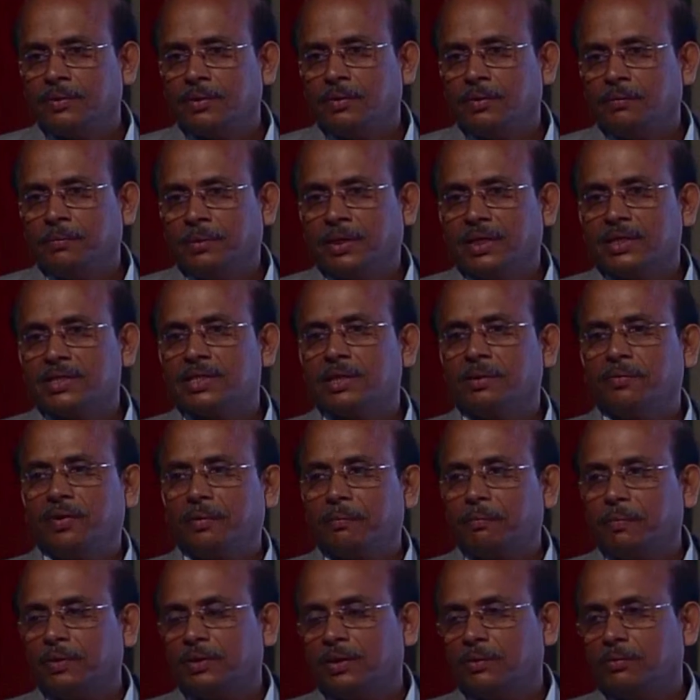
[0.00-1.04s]
because
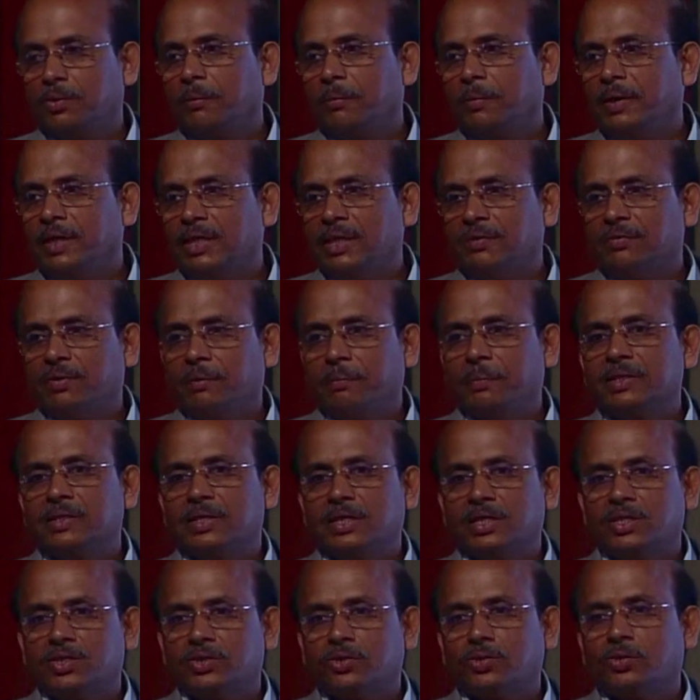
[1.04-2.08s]
the moment the weapons
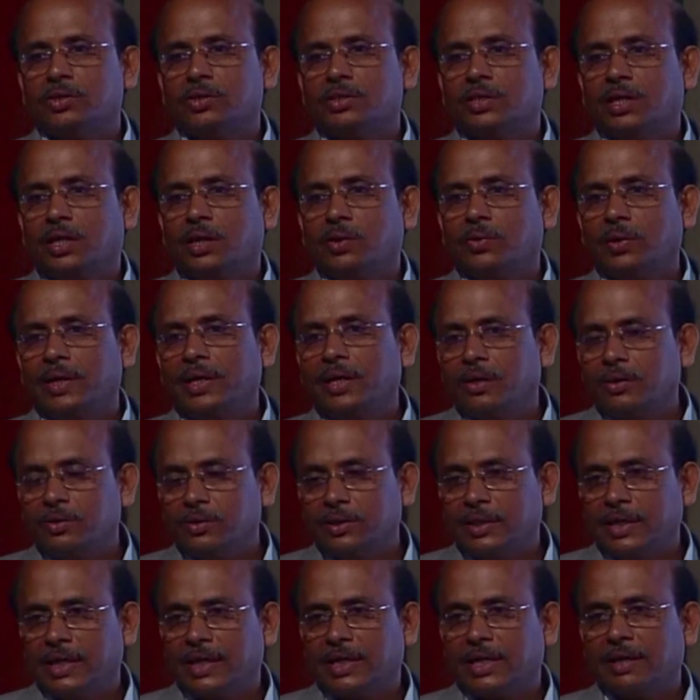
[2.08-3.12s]
and stores are loaded onto the
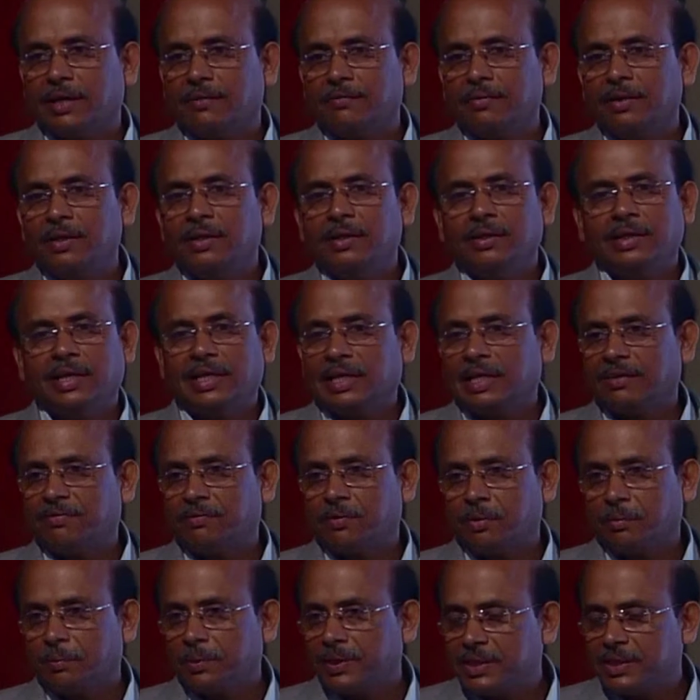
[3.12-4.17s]
aircraft
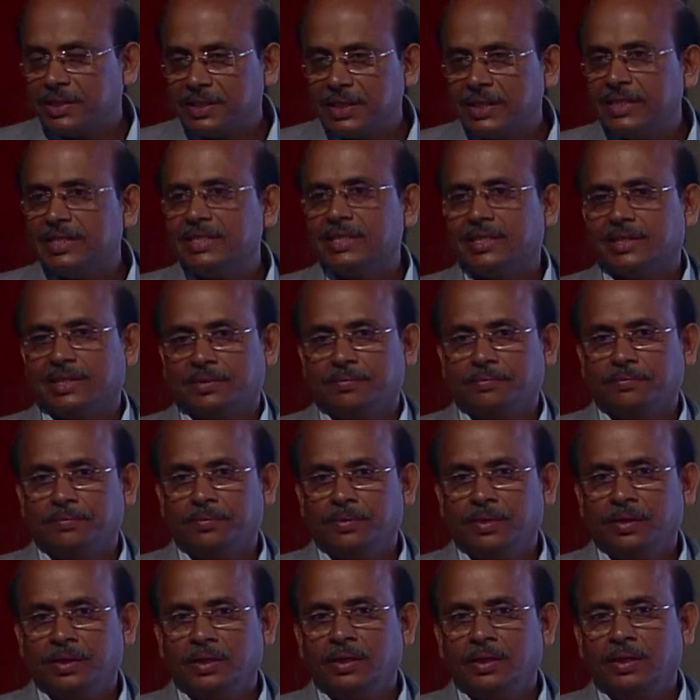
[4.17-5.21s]
property changes.
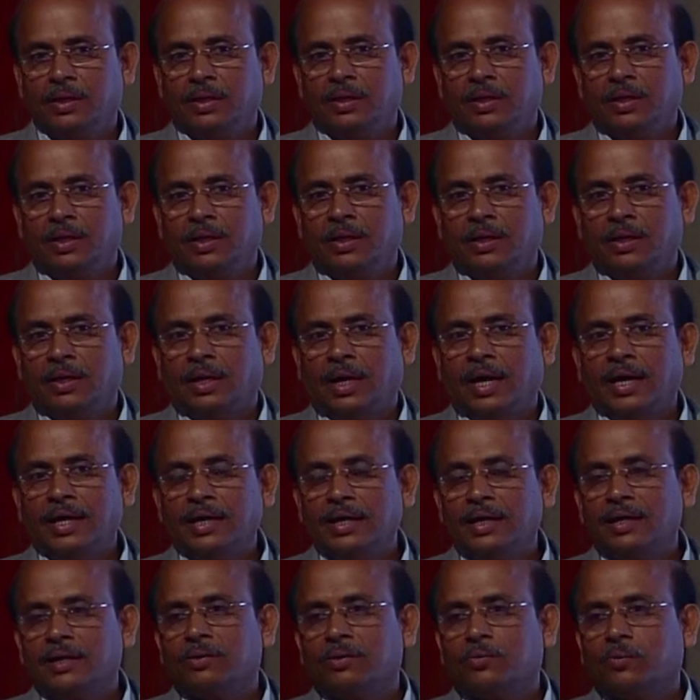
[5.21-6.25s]
And
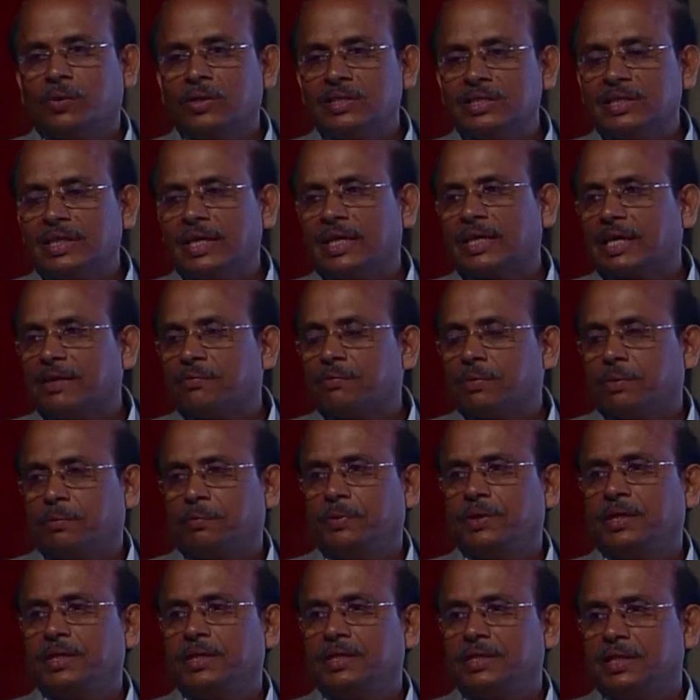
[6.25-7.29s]
once the aircraft
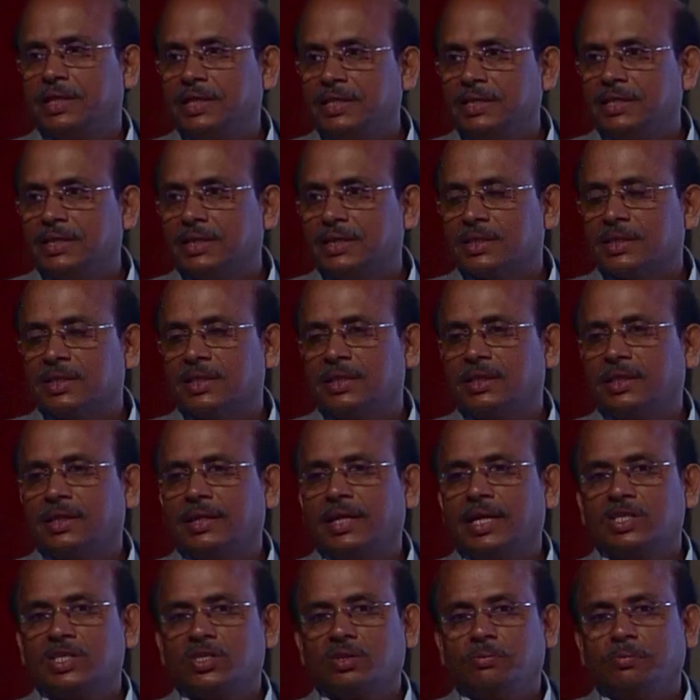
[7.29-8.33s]
property changes, it
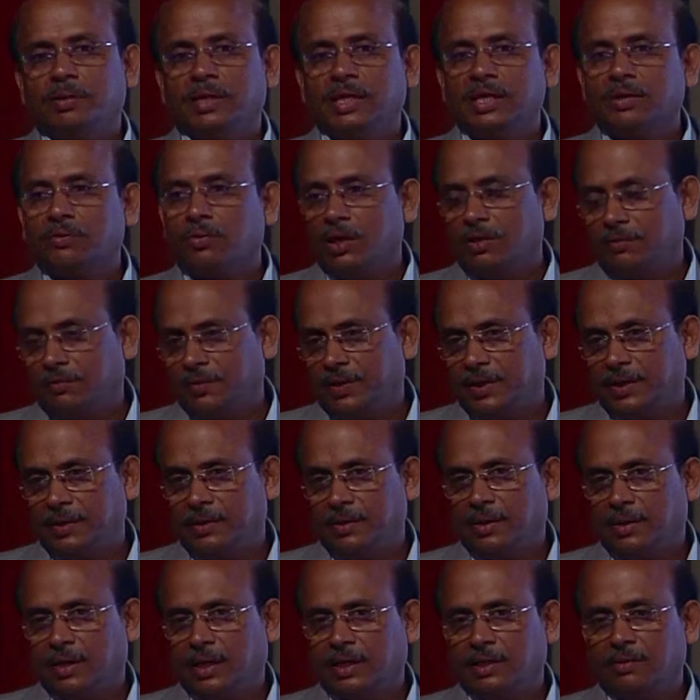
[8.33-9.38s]
has to be requalified.
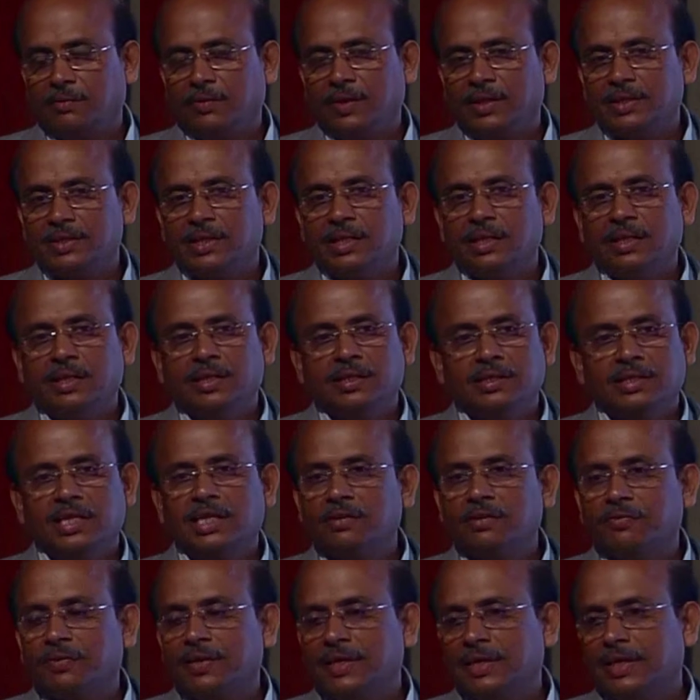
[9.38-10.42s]
Otherwise,
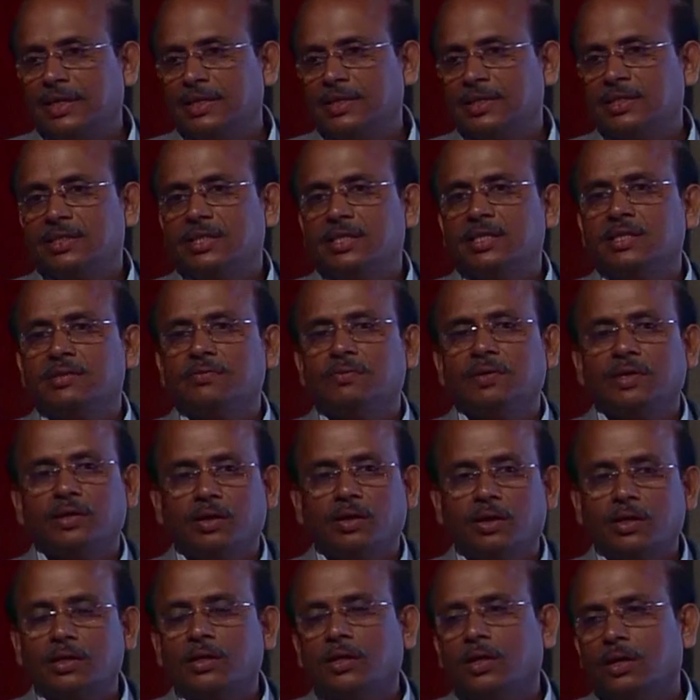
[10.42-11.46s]
certifying agencies will
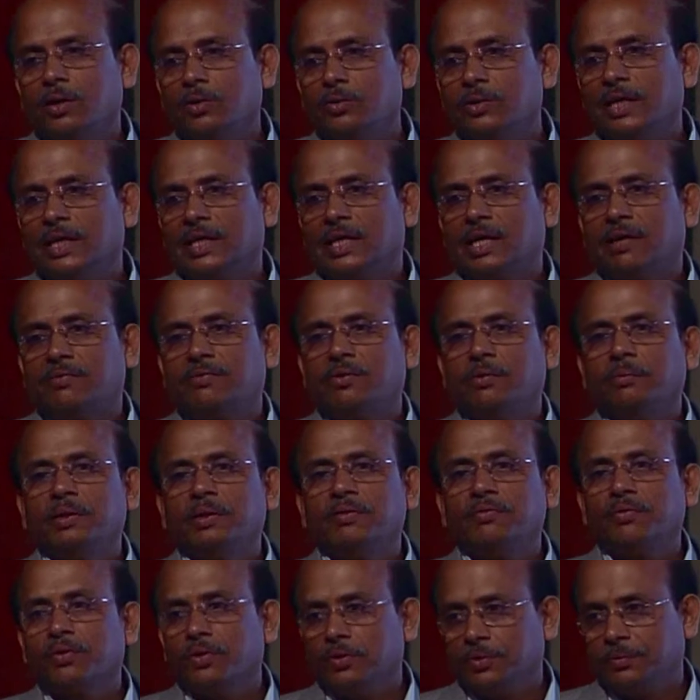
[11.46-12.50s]
not allow the aircraft to be
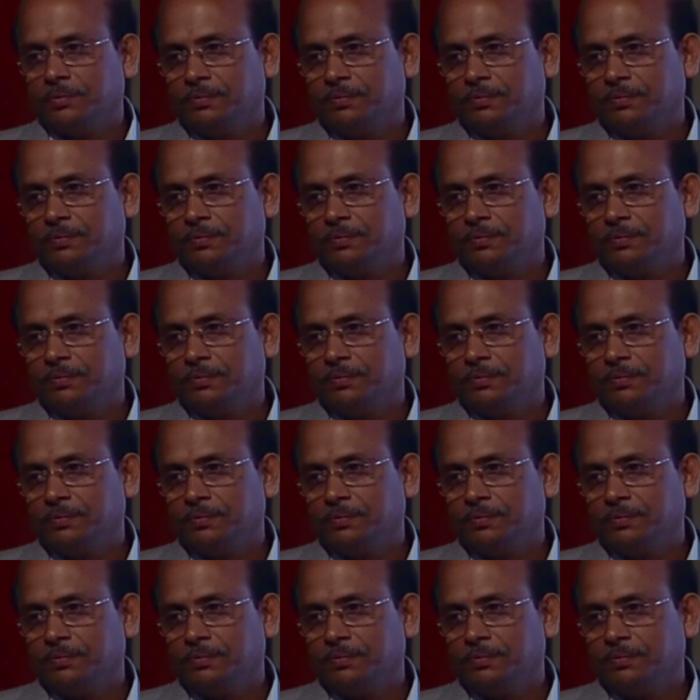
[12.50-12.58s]
flown.